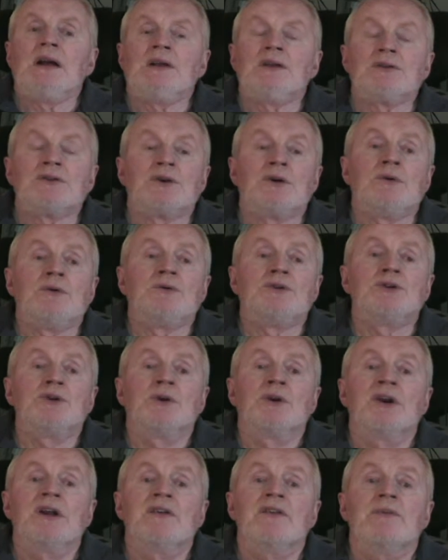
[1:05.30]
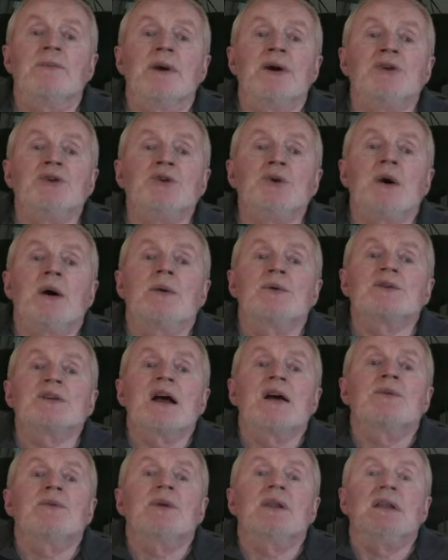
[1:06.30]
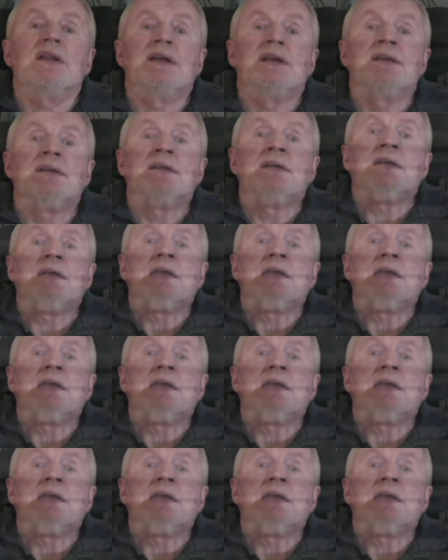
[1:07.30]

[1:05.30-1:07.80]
So sure enough, about two hours after you land,